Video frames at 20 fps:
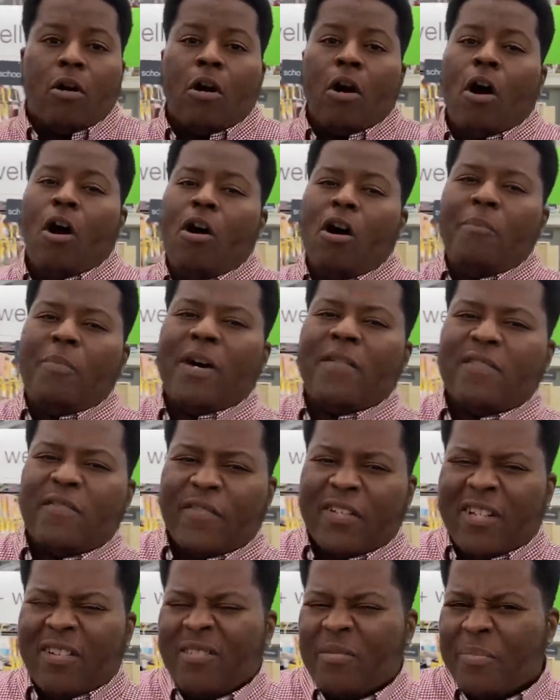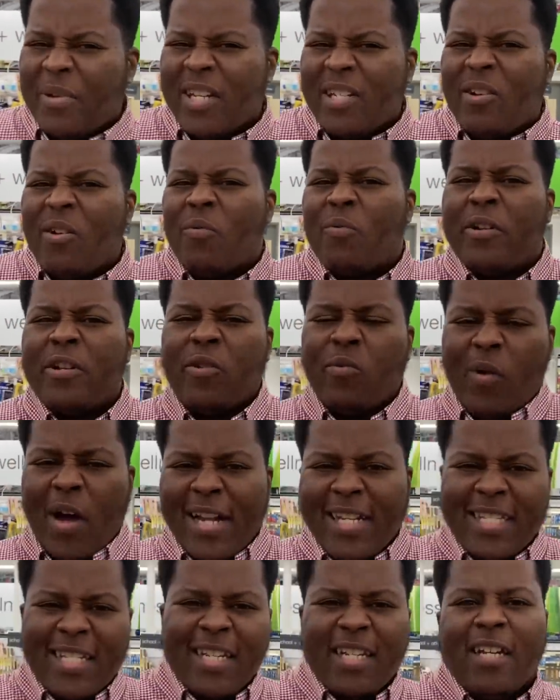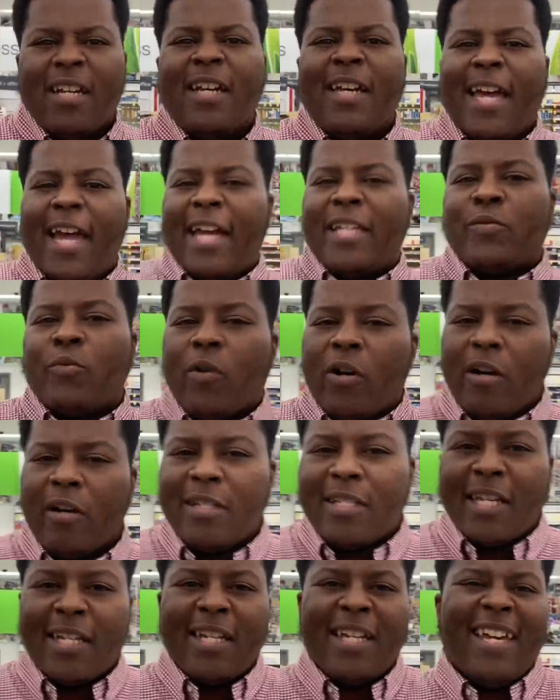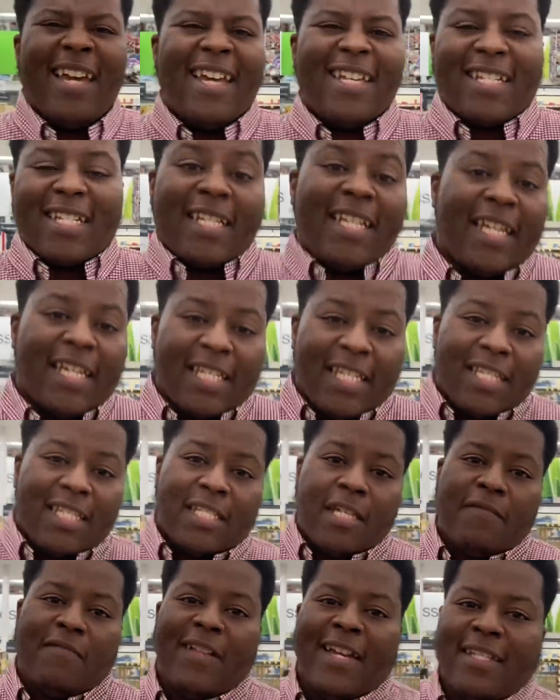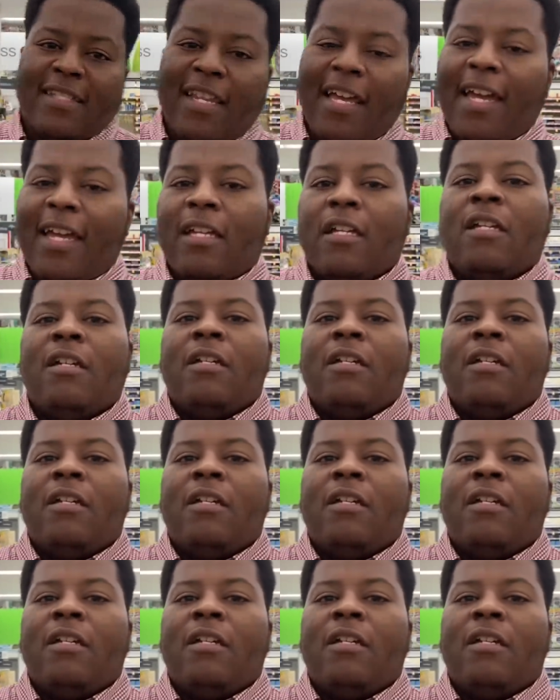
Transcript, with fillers: or above the video depending on where you're watching it it has words in it it has links and stuff like that